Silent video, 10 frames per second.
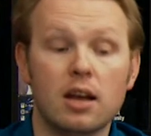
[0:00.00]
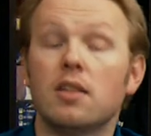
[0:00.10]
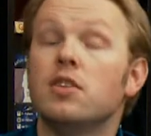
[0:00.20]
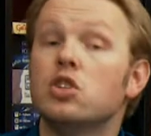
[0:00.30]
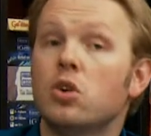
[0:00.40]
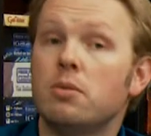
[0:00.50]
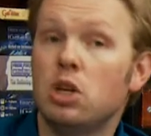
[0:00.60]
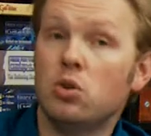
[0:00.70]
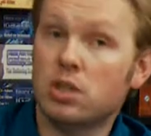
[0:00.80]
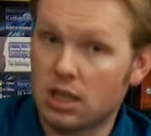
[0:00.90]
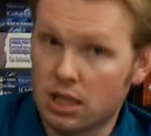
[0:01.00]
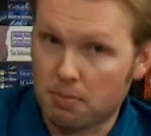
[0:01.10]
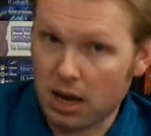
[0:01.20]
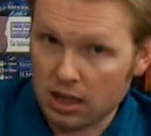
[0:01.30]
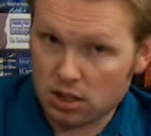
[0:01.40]
These are going to be used in the
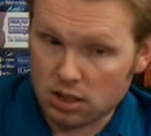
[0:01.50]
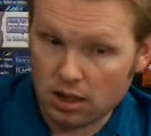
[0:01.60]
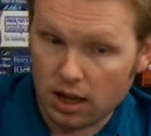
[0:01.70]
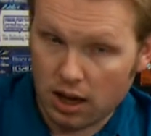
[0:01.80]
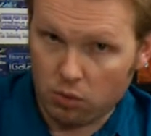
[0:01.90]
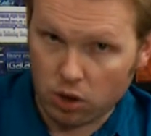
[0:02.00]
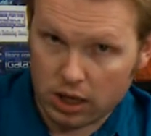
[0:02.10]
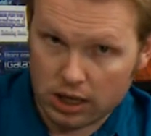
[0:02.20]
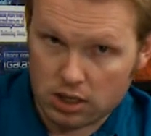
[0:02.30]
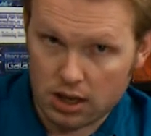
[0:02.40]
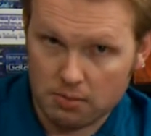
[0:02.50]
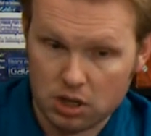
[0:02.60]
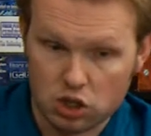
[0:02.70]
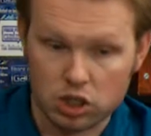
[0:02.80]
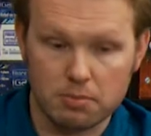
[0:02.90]
debates, and we're going to get to them
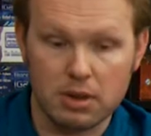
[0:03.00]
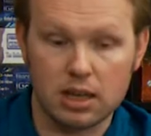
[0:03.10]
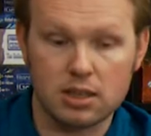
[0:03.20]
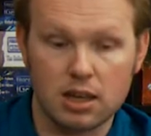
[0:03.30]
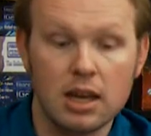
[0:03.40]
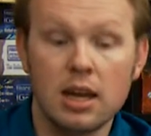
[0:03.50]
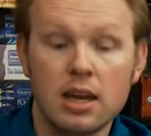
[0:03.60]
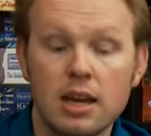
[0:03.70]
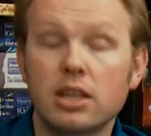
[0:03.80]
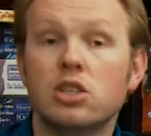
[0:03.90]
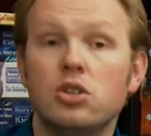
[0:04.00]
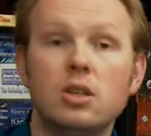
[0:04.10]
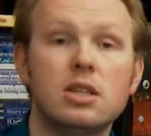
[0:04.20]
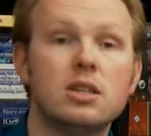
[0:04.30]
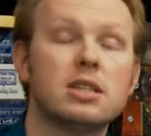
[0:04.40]
in just a minute. Next, you
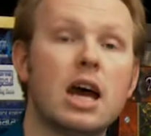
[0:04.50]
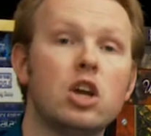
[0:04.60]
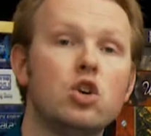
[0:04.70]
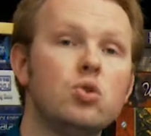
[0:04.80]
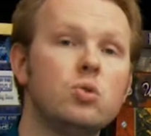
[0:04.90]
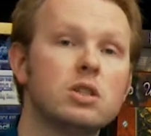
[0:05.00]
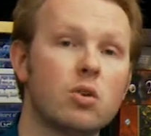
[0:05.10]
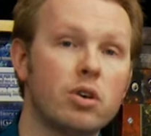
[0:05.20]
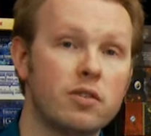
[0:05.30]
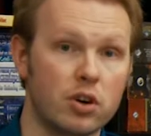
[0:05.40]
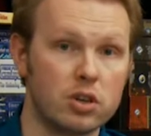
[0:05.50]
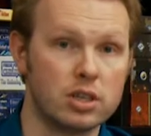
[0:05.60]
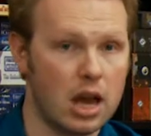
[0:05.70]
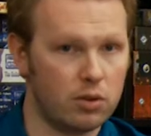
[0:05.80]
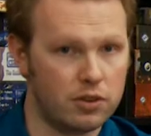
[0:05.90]
need to decide who is going first.
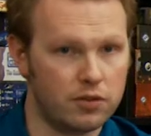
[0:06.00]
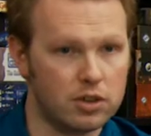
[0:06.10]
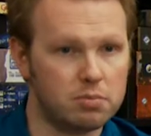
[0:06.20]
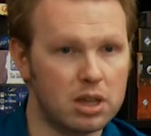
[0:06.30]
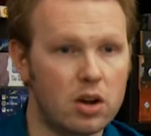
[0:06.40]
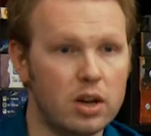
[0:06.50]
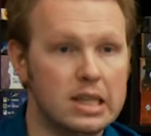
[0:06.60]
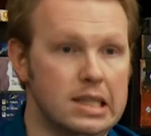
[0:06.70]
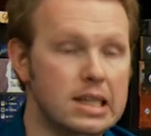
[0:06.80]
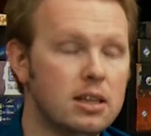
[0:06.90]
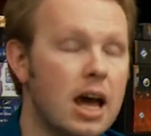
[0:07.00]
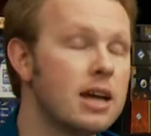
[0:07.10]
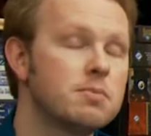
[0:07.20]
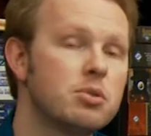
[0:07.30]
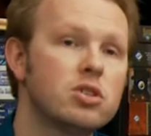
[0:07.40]
Now, the first player is the
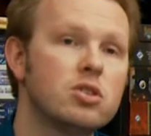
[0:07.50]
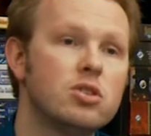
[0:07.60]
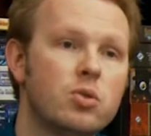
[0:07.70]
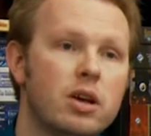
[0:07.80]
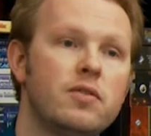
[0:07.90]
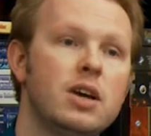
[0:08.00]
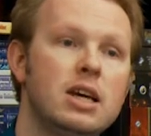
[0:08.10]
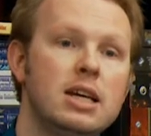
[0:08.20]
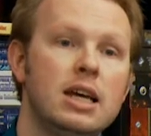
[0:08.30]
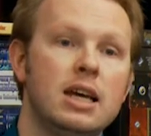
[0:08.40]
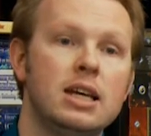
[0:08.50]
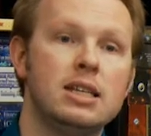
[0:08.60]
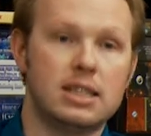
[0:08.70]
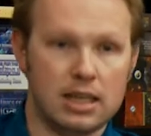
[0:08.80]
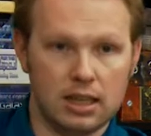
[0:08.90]
last person to have
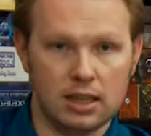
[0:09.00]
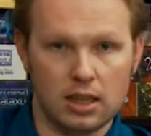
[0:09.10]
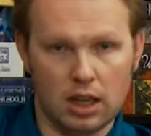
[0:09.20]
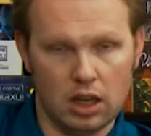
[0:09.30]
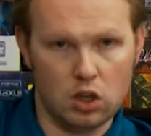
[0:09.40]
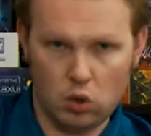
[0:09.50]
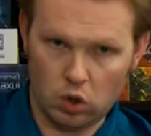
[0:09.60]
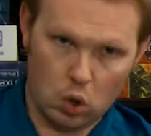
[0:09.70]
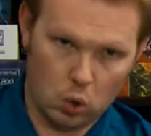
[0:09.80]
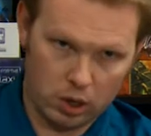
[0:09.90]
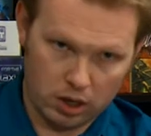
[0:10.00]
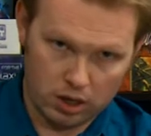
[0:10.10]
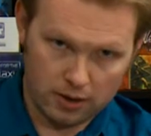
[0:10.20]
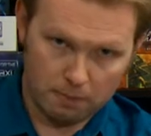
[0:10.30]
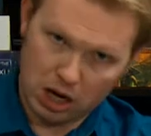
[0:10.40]
seen a
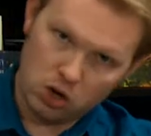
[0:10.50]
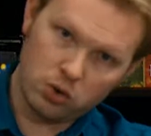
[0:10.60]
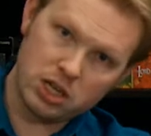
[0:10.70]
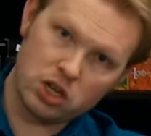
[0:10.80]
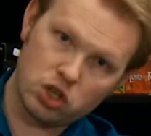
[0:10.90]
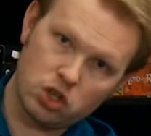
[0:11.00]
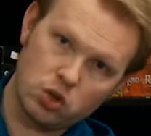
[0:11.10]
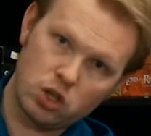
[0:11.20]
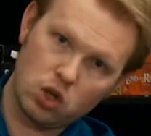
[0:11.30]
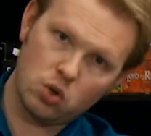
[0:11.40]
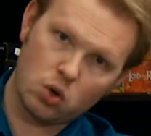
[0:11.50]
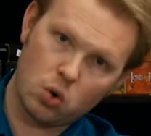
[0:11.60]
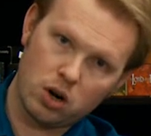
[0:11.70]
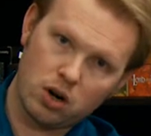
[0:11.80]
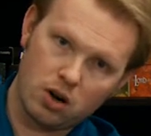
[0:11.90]
unicorn. Pay no attention to the
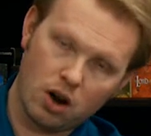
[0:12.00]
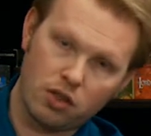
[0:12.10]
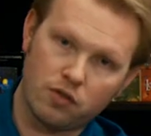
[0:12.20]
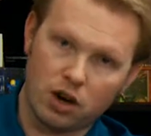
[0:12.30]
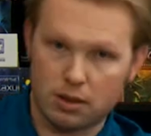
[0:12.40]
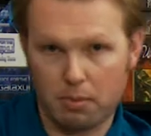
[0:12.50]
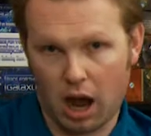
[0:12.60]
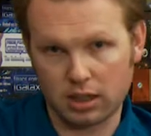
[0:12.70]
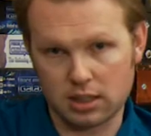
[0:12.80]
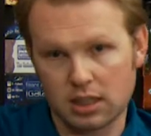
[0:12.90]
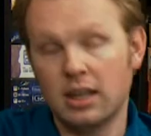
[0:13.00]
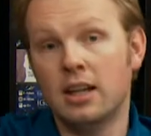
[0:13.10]
unicorn on the front of the box.